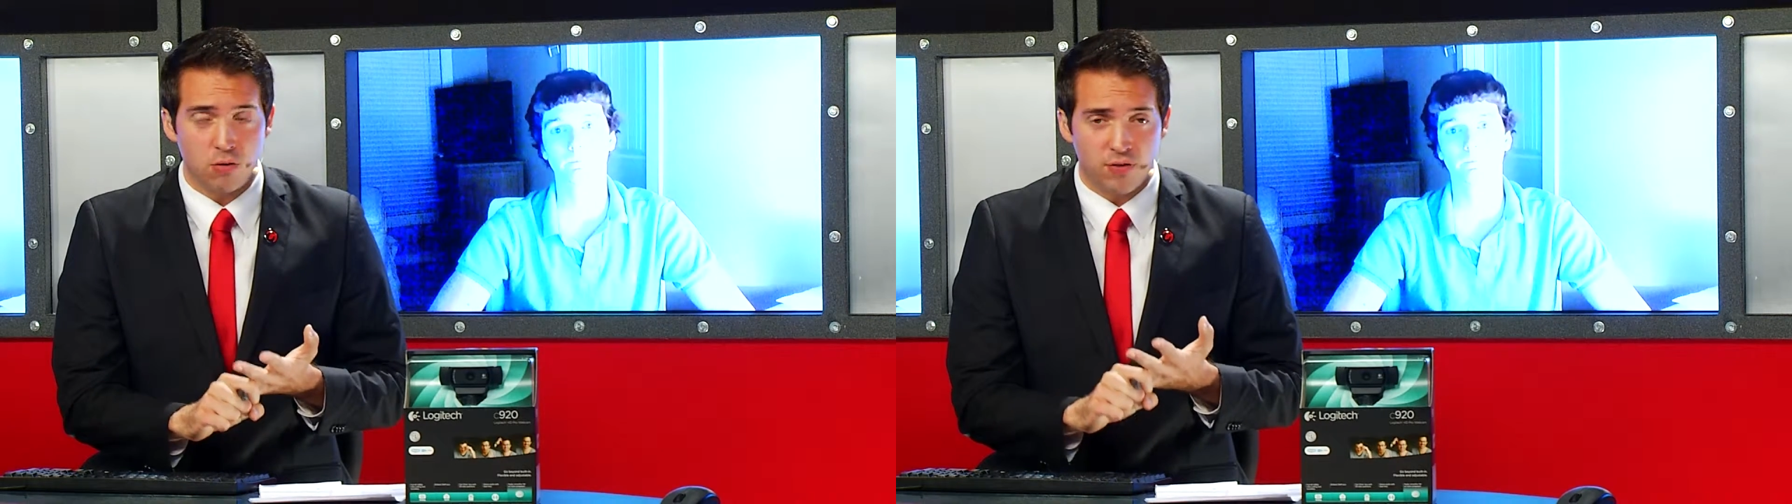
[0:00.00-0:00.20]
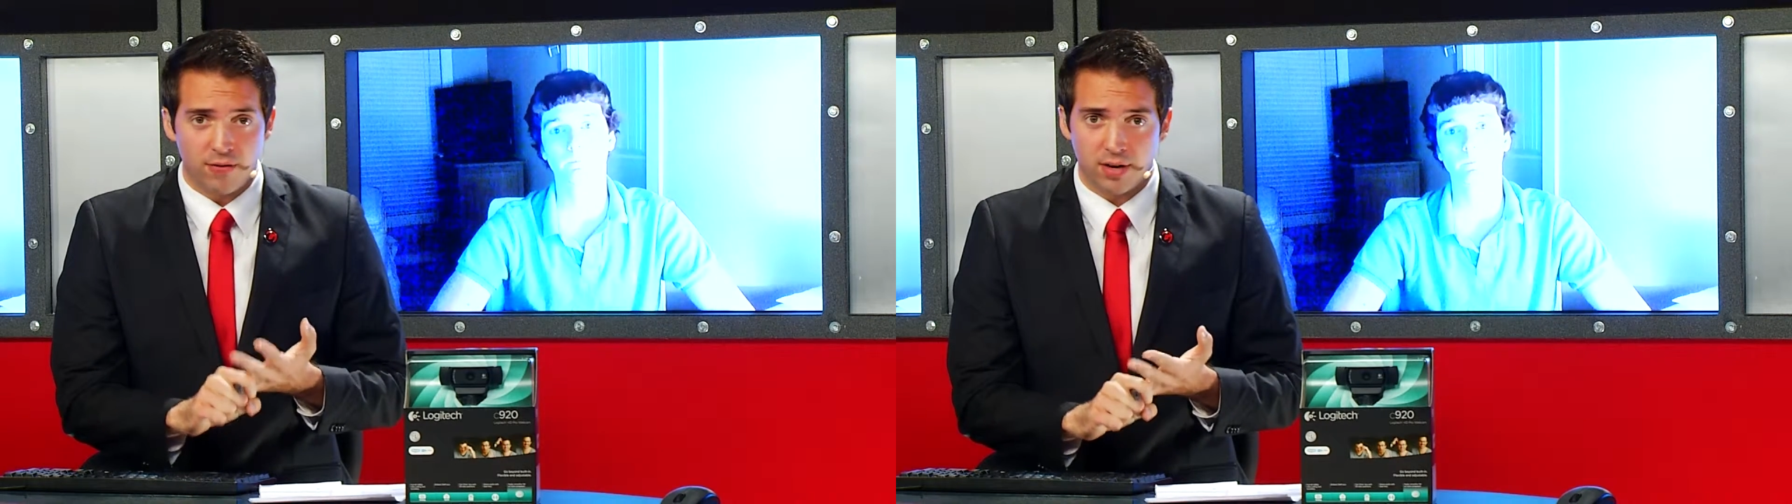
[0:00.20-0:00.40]

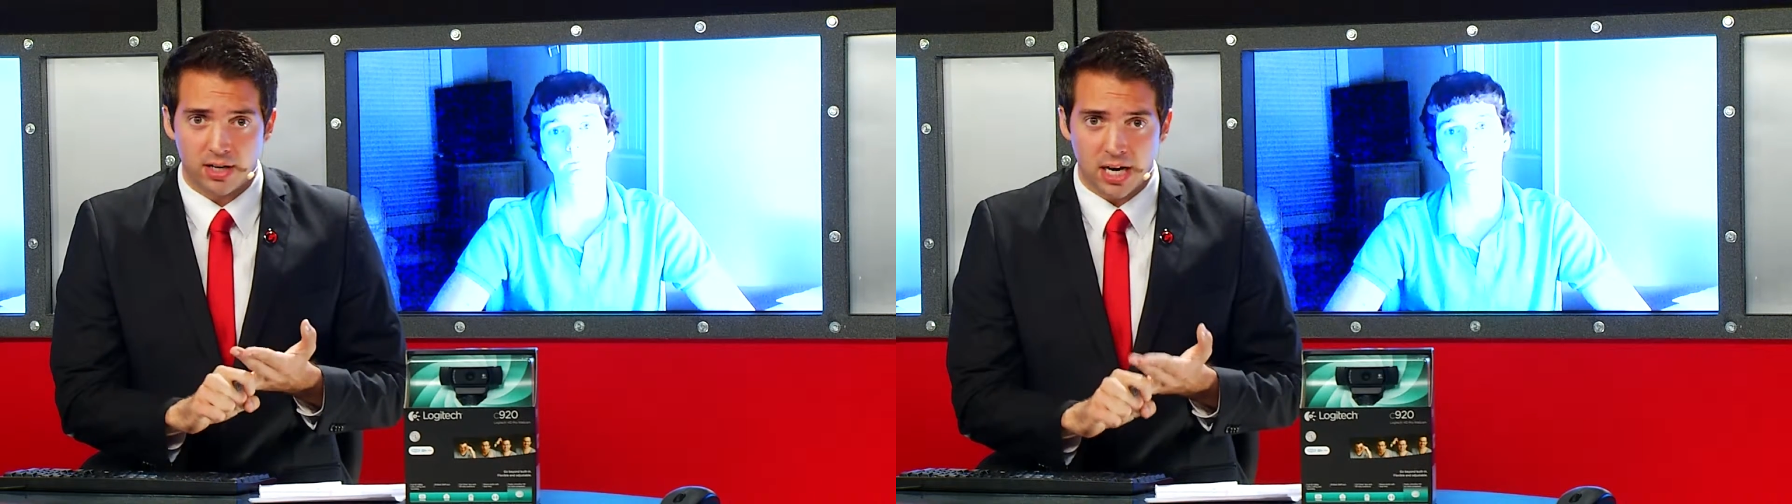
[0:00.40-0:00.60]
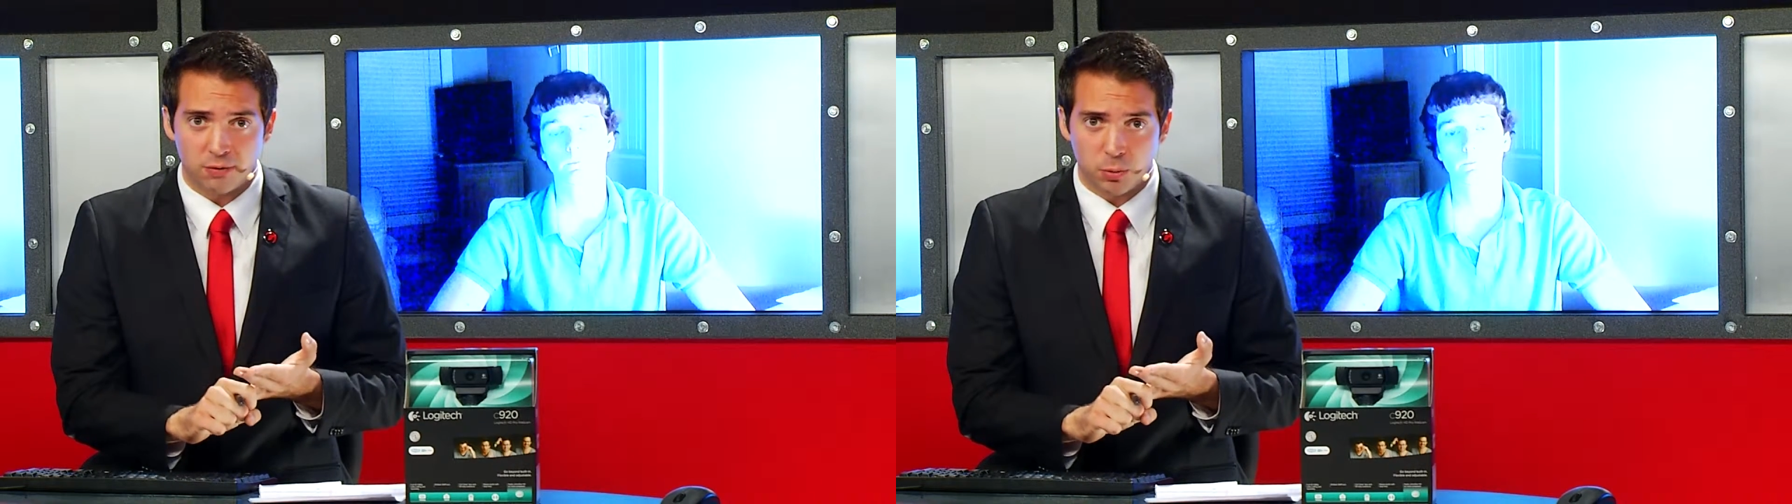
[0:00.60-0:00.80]
you felt
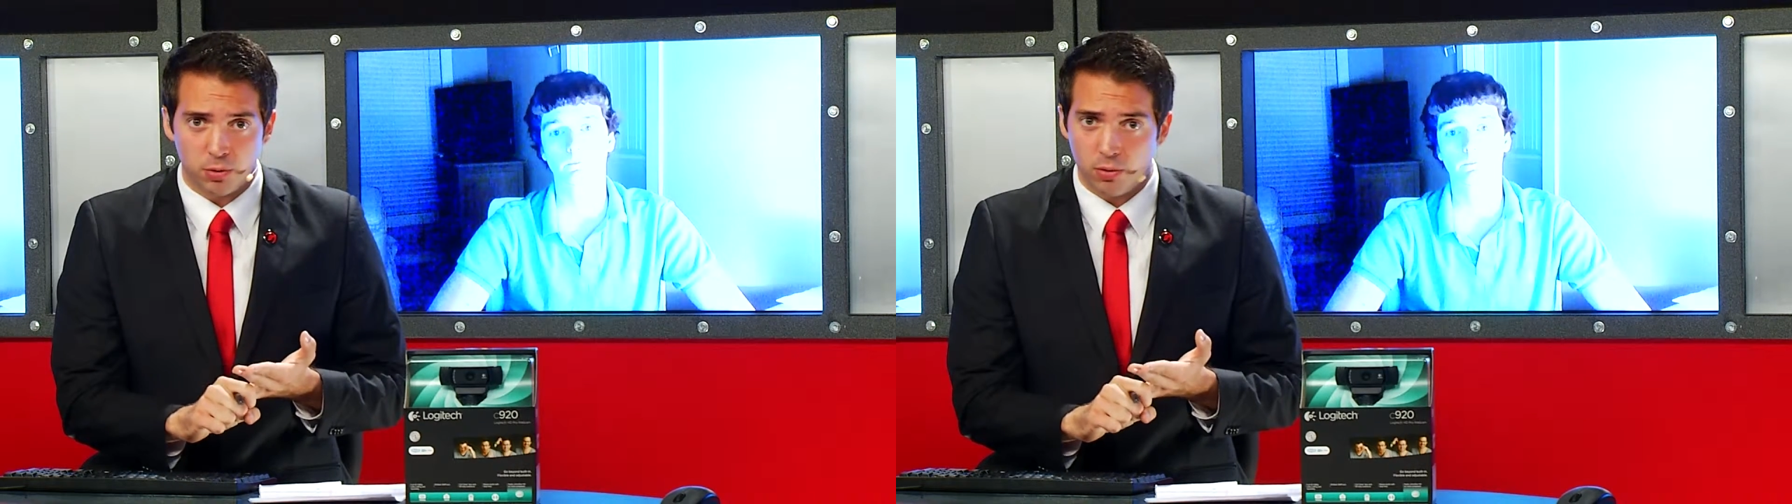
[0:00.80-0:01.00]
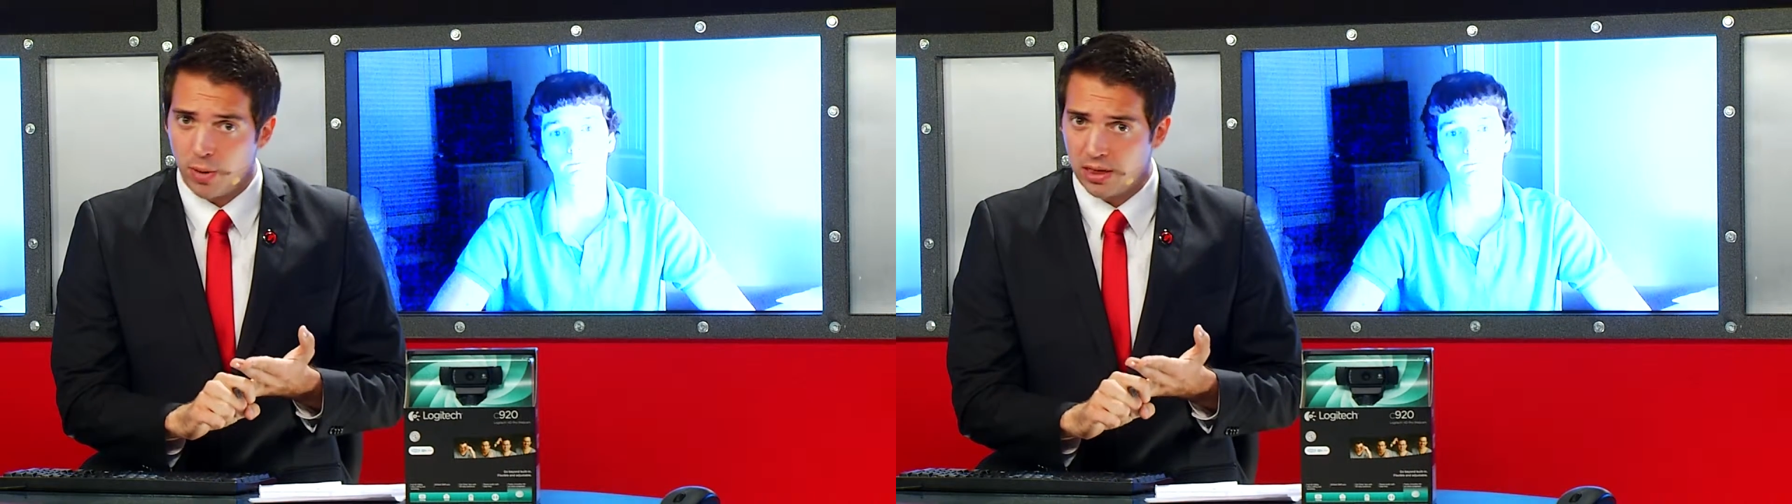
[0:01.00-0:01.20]
very
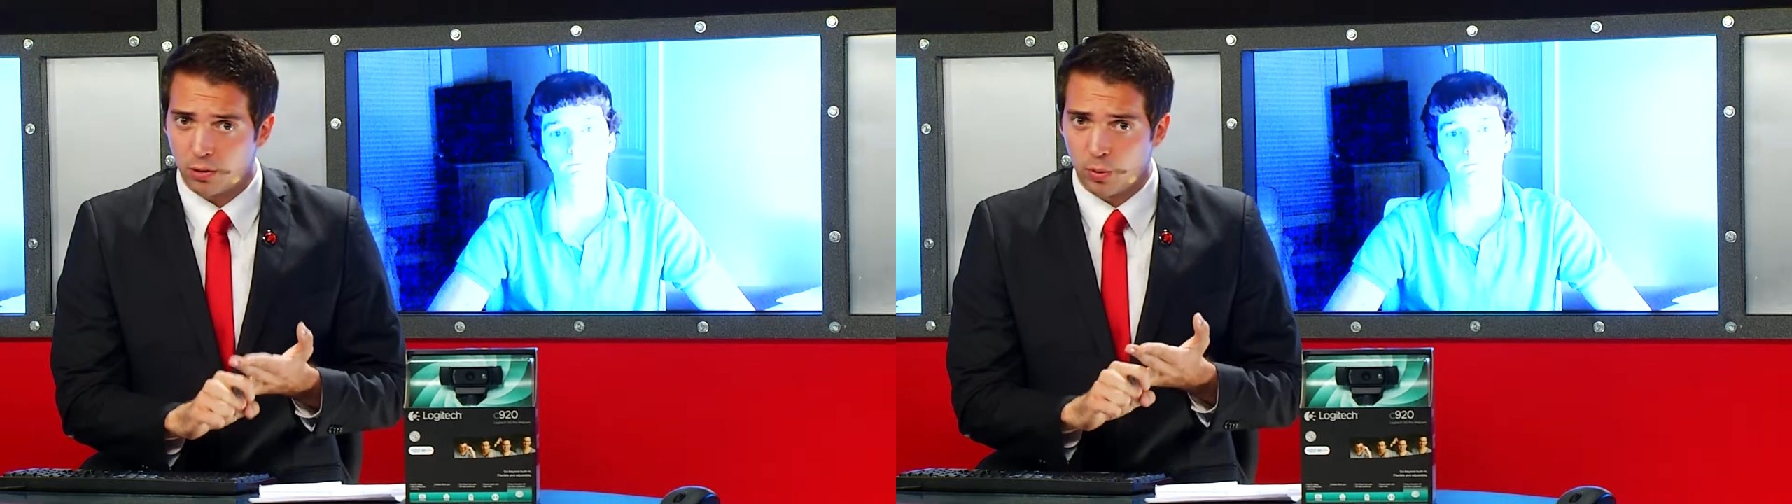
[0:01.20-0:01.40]
comfortable with,